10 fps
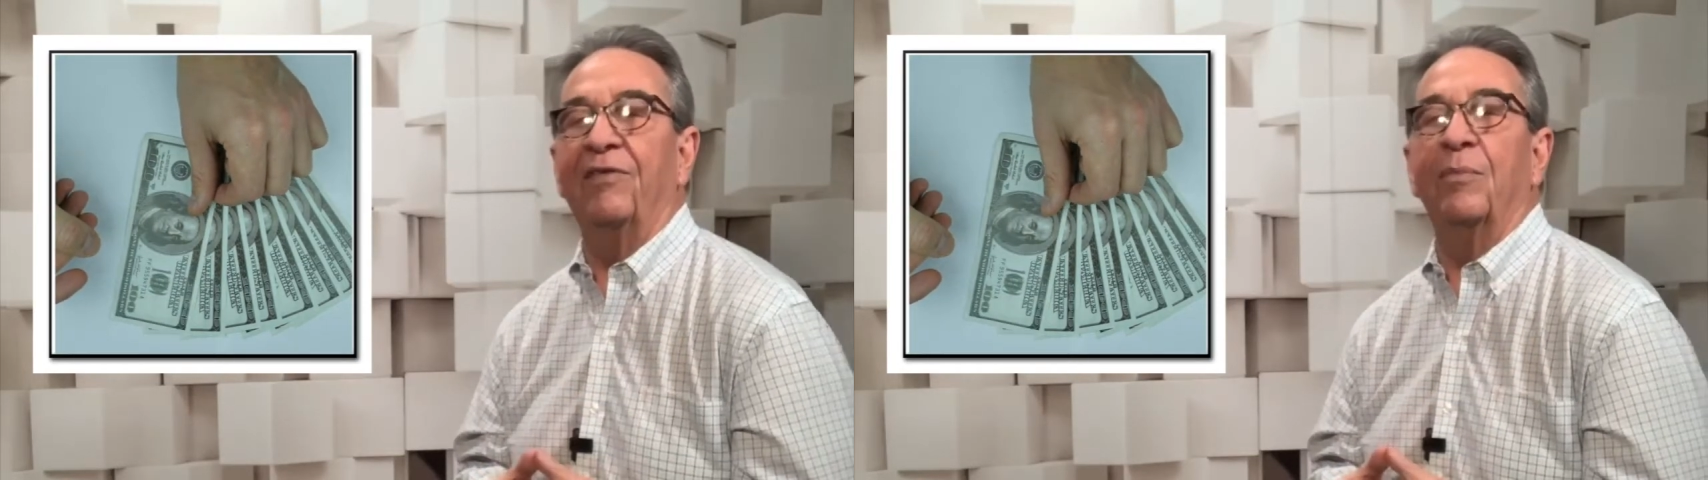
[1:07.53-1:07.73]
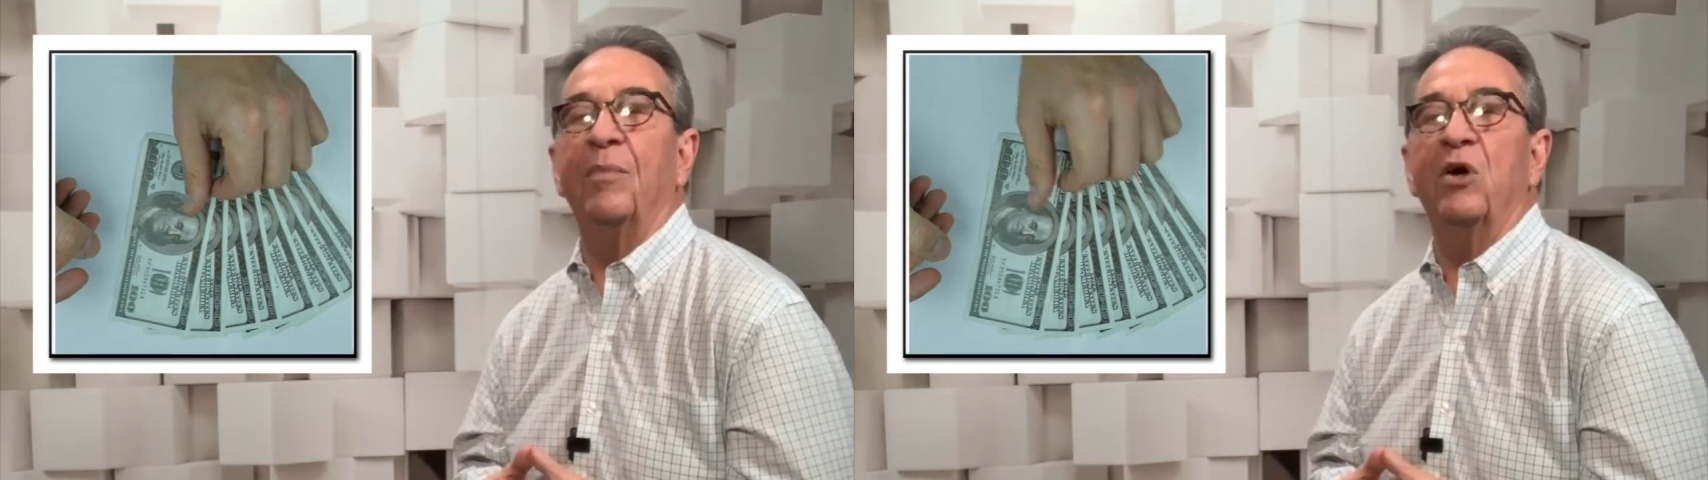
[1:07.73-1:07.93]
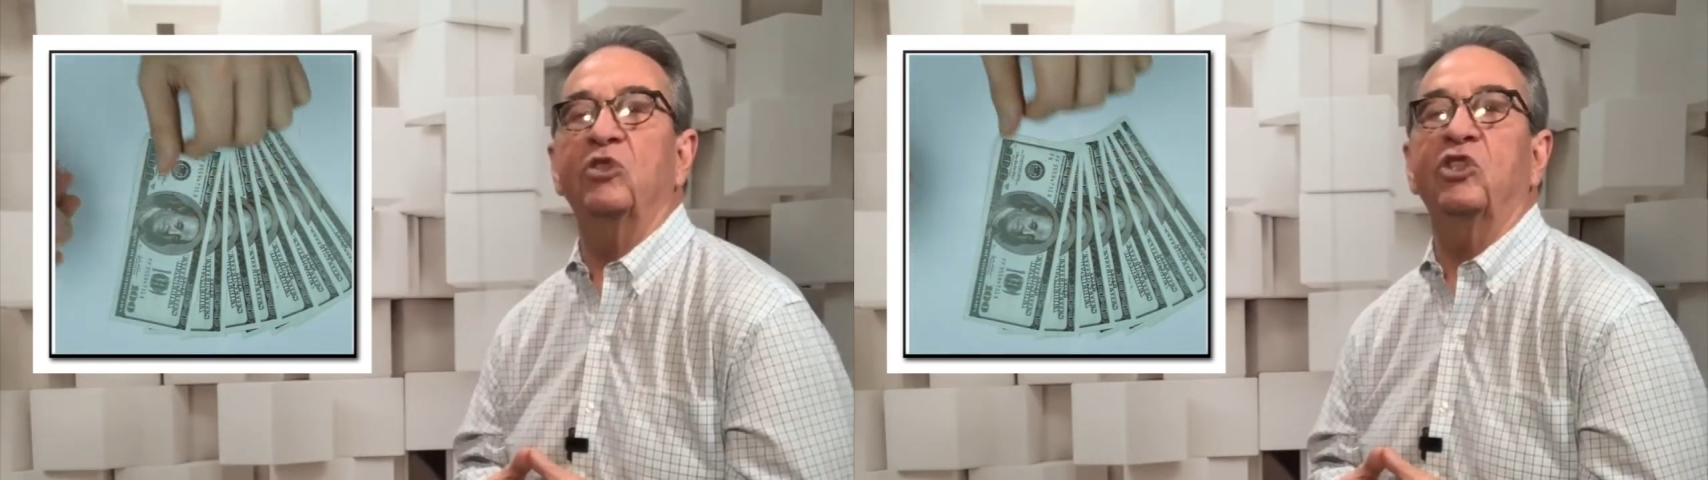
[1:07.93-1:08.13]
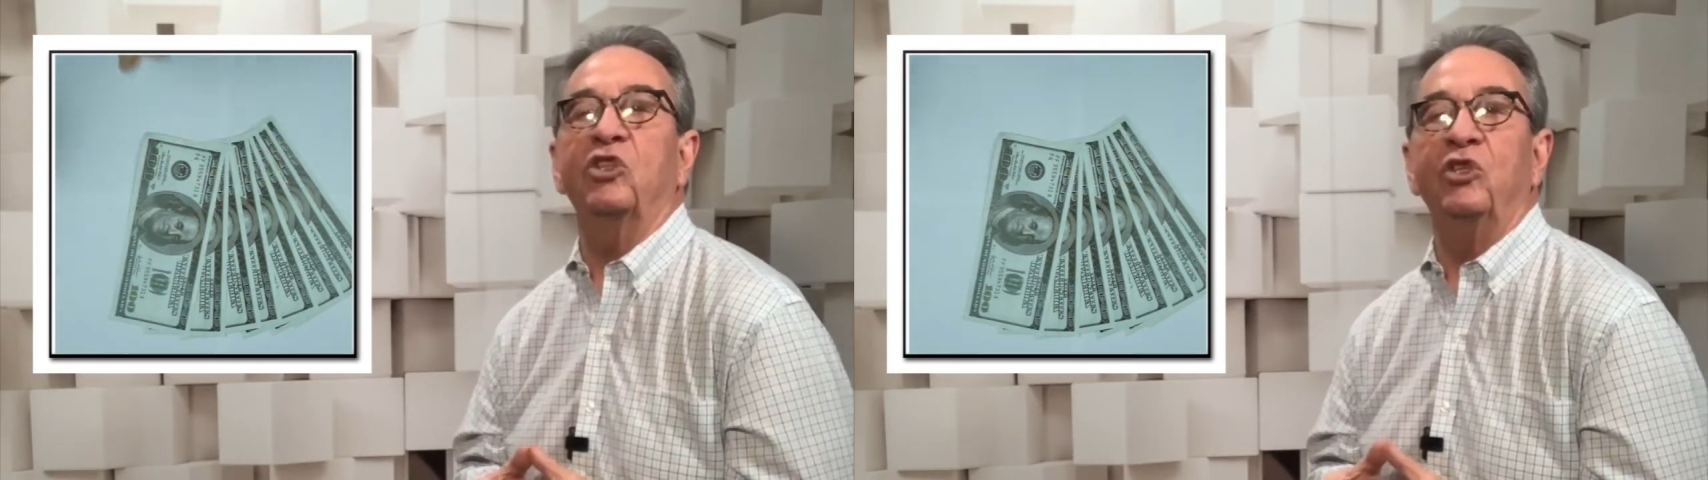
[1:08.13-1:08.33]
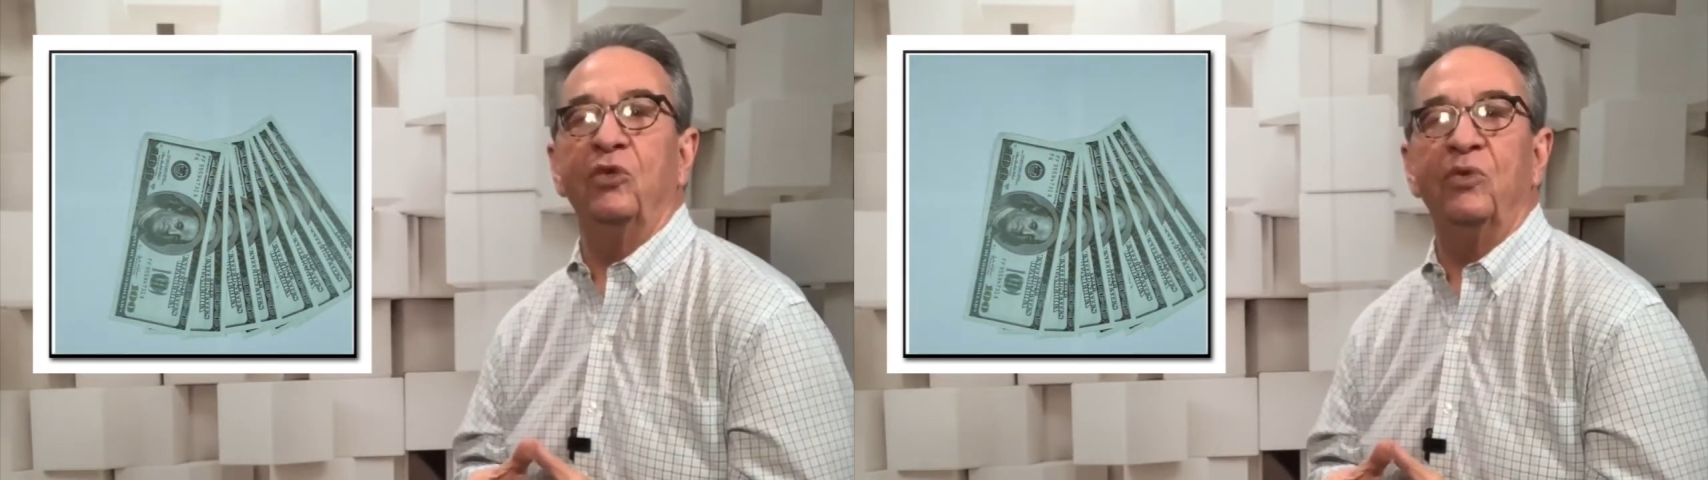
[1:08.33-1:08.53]
the most
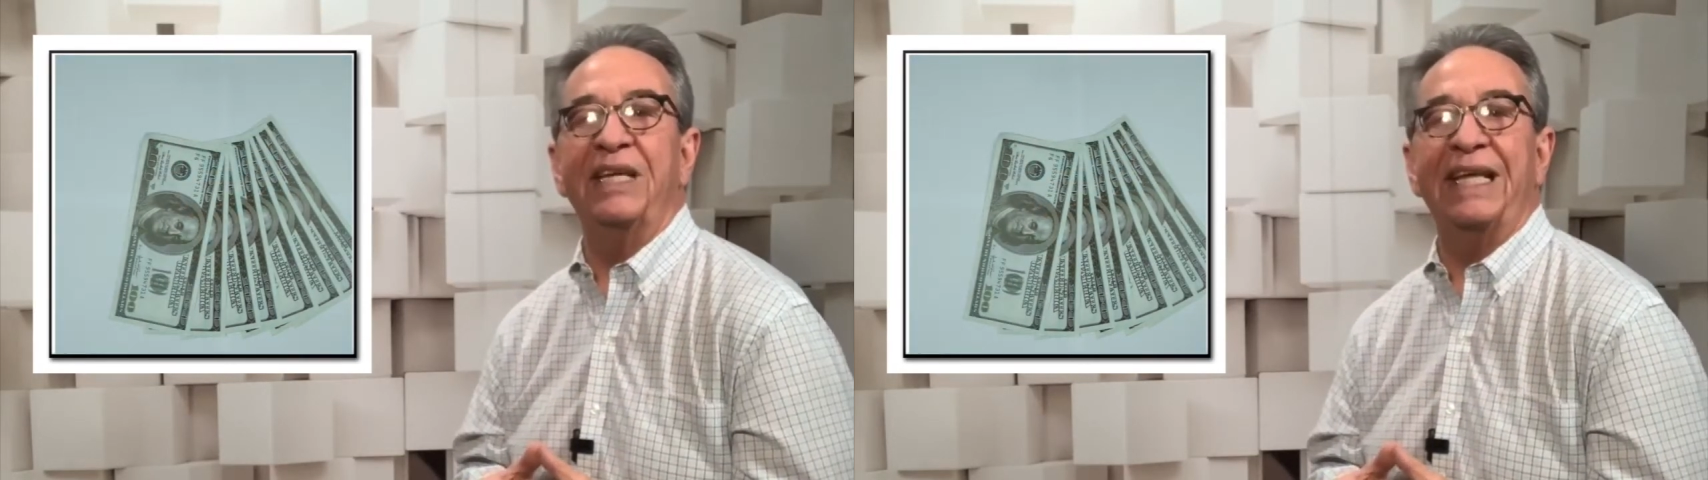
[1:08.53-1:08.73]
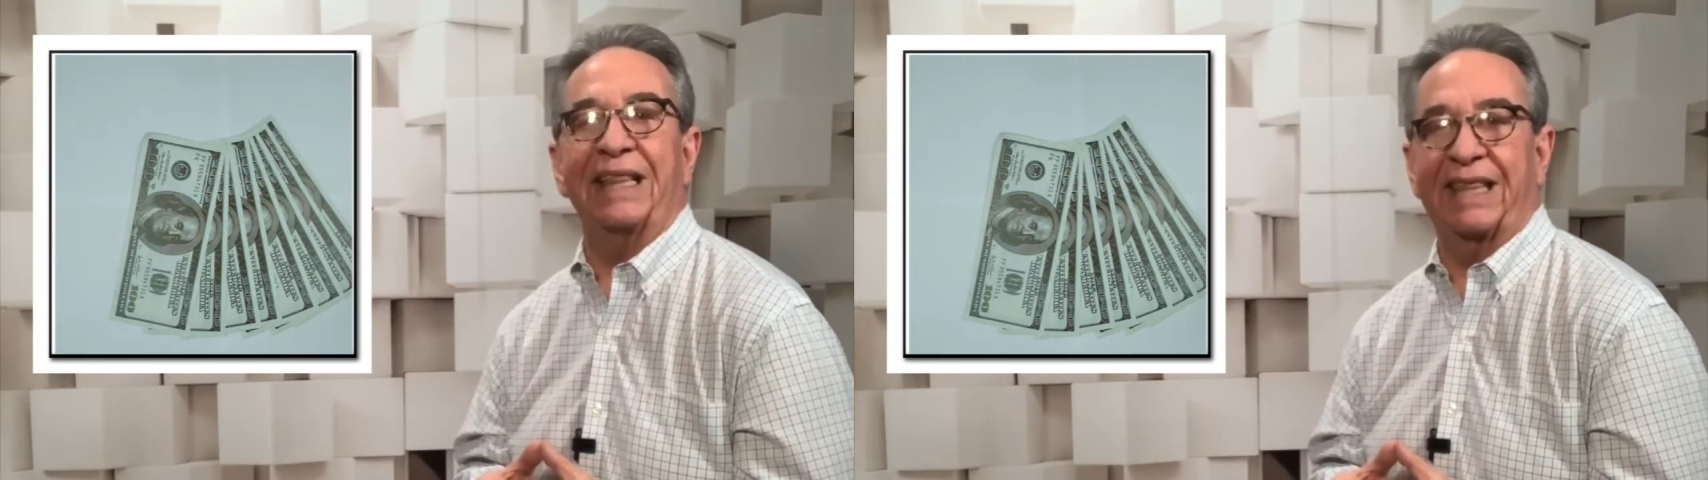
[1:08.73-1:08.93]
unique